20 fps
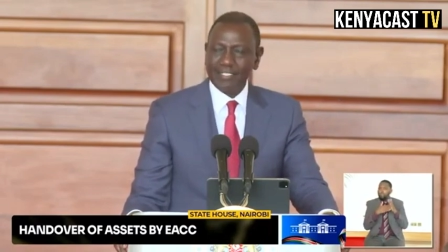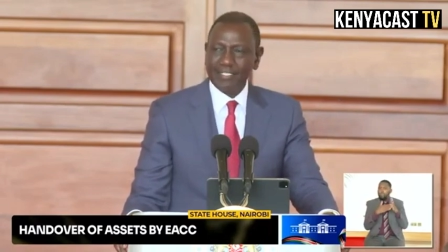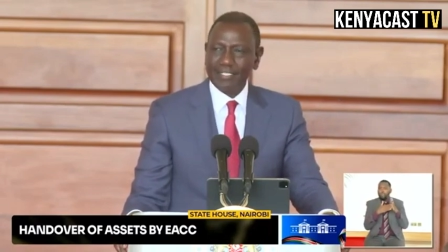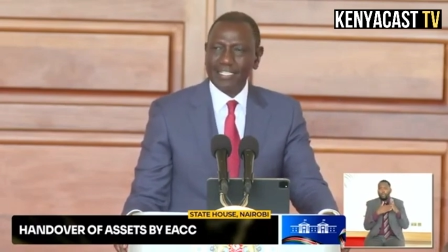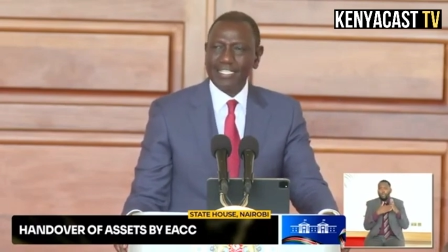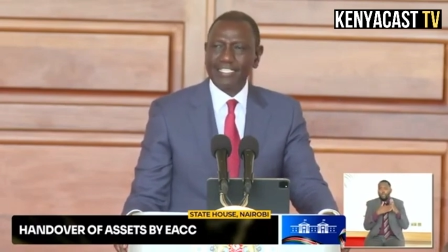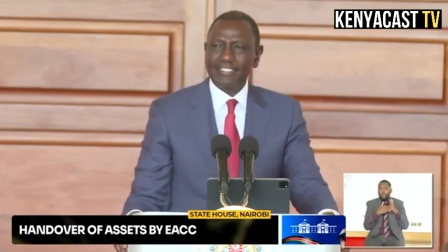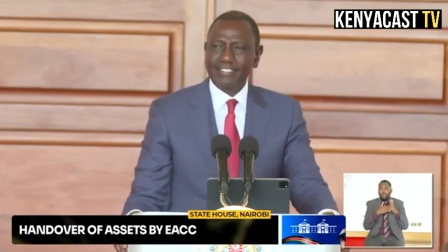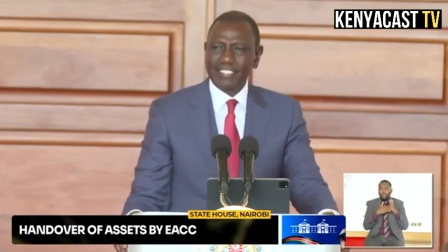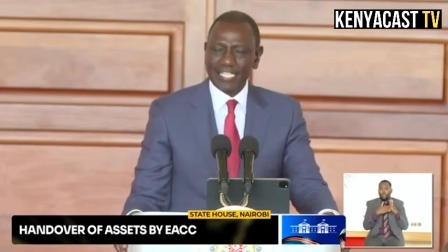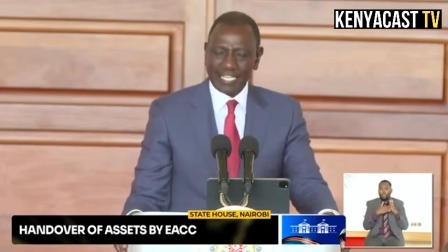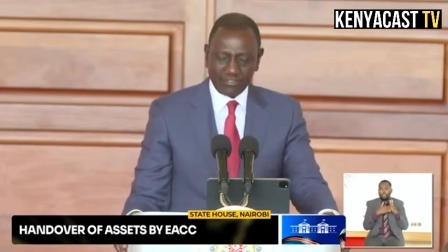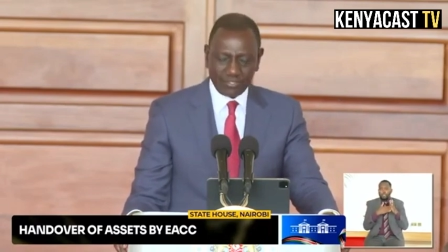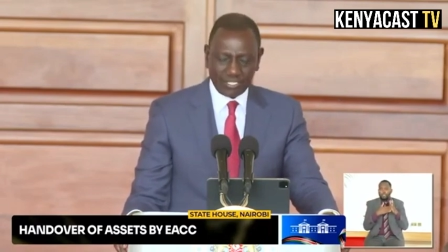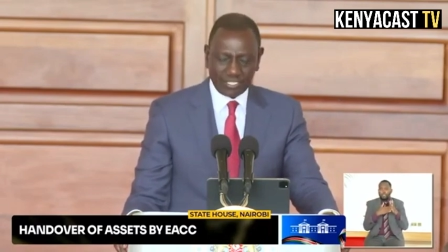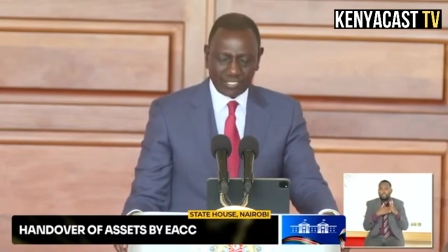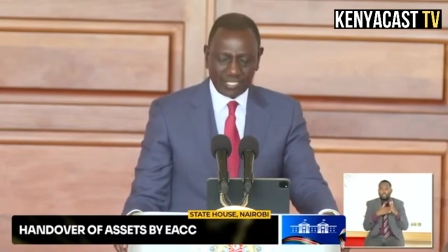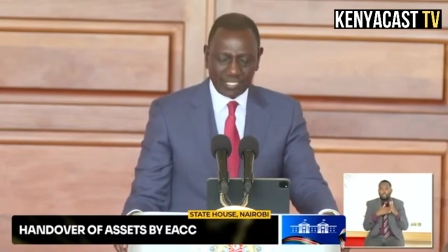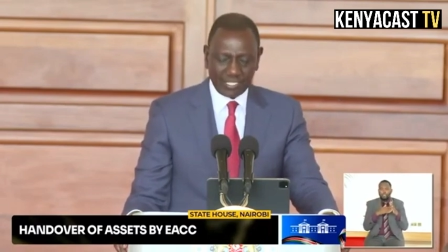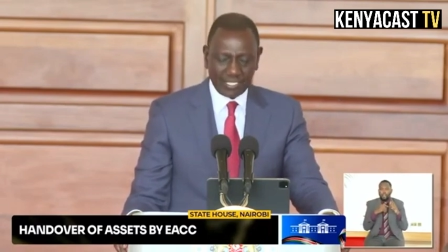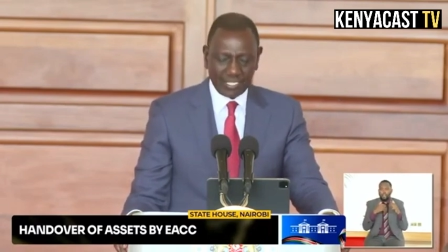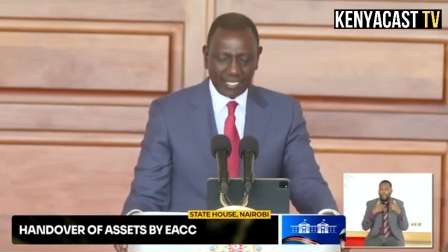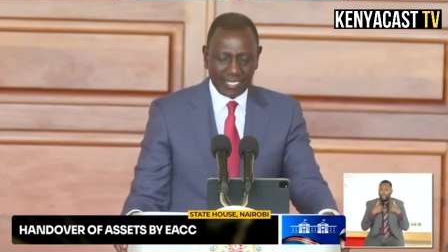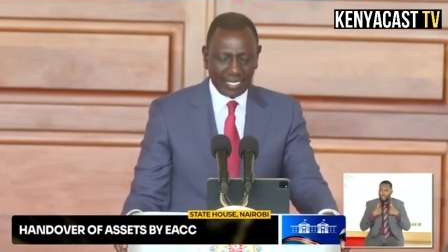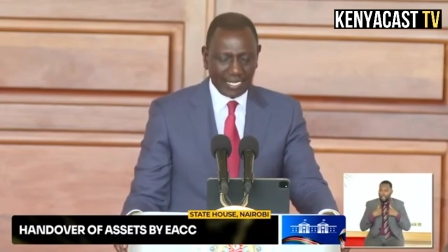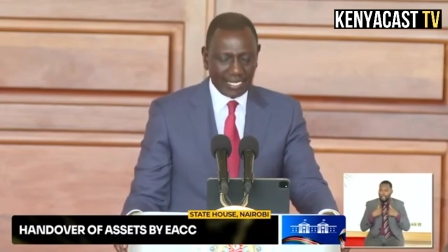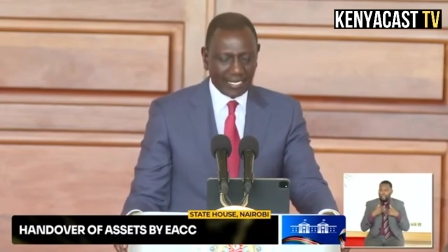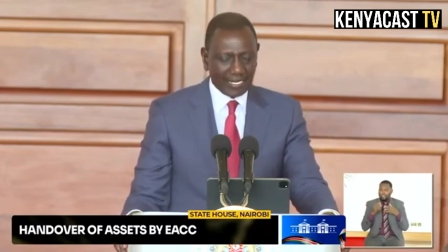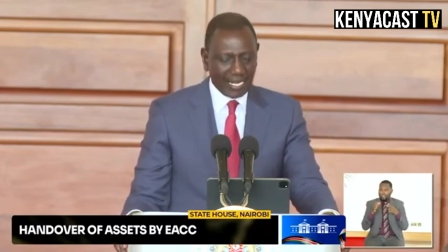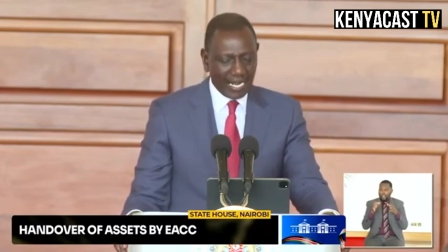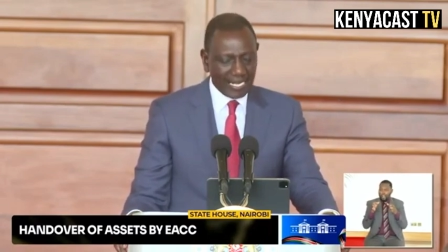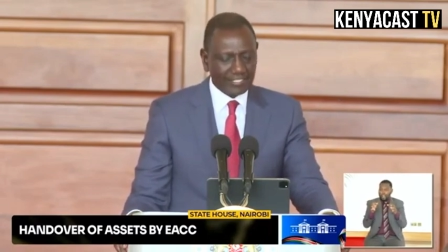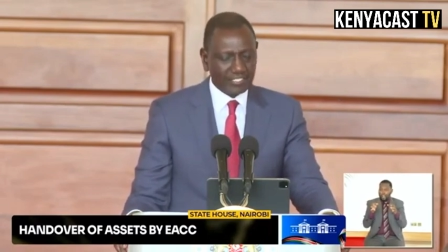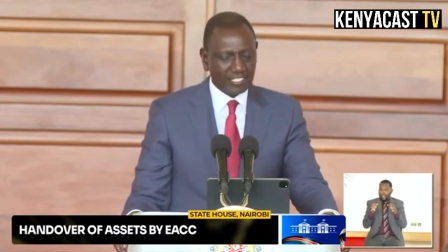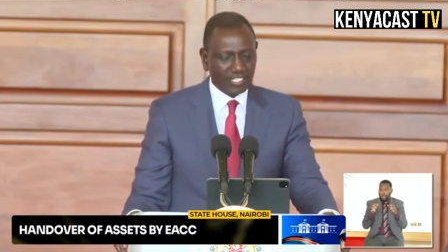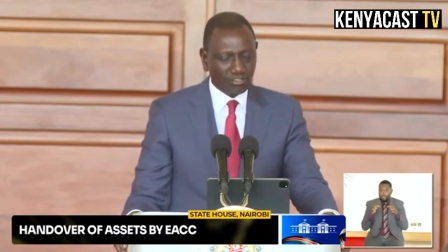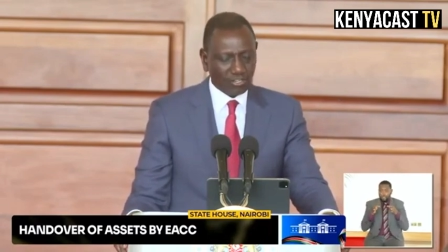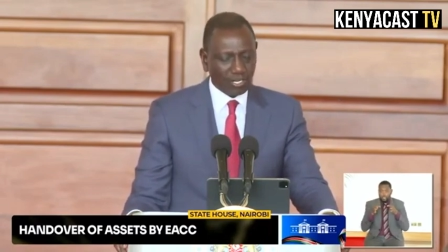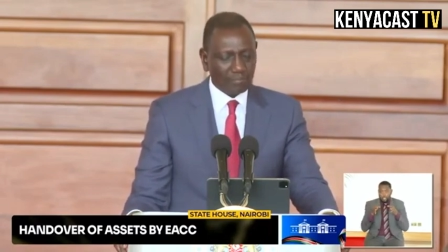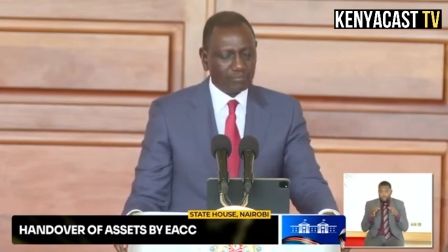integrity, and
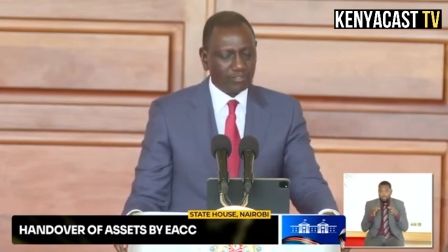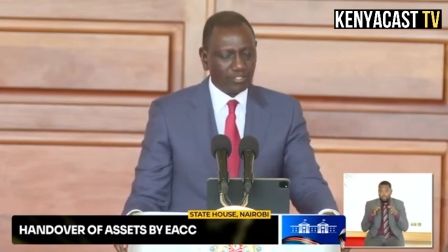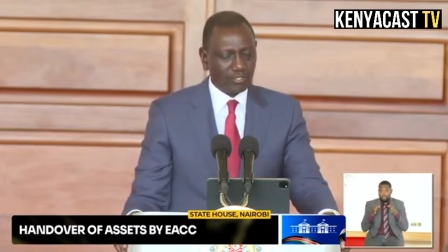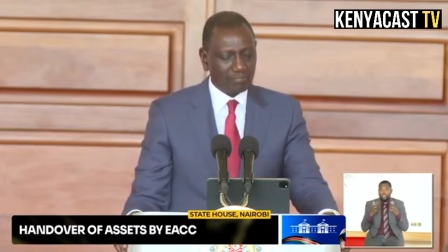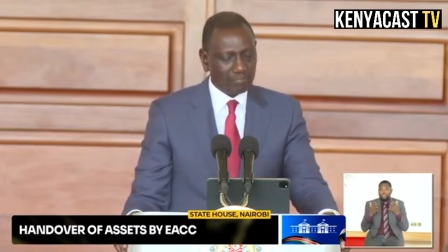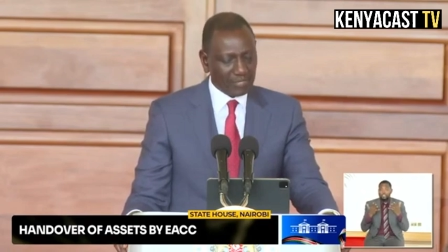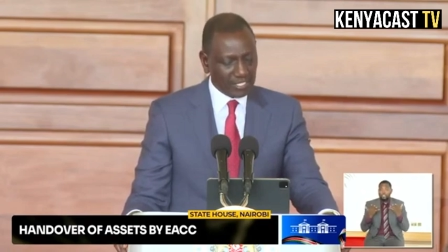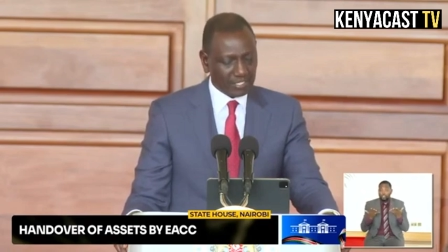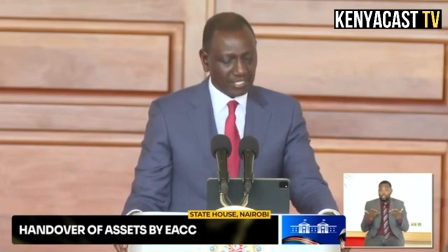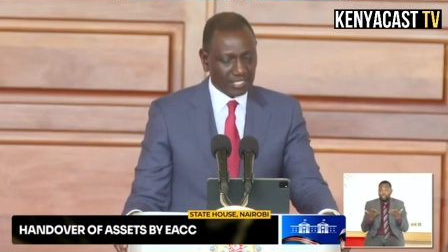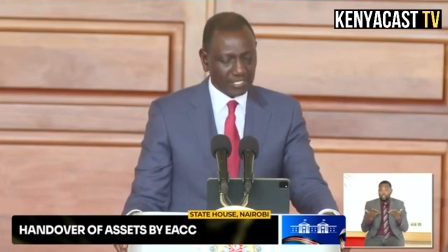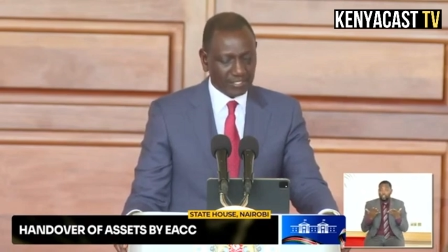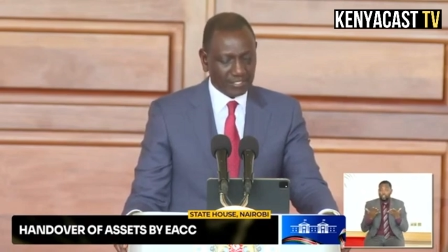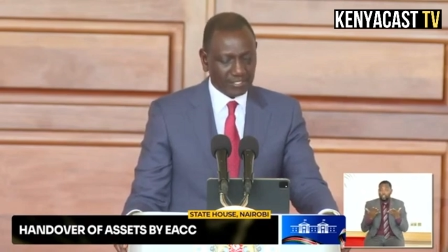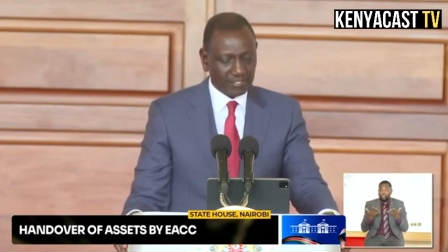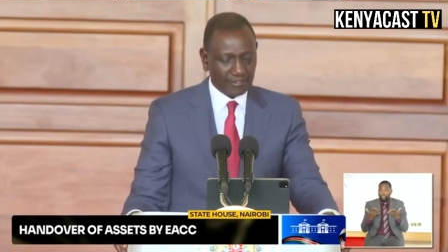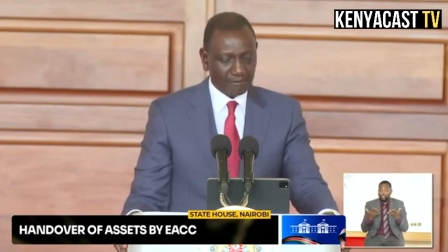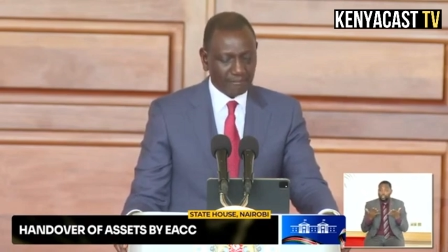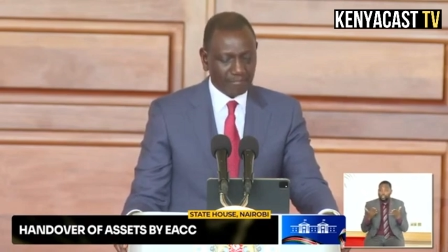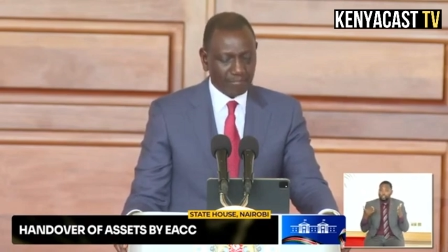anti-corruption measures,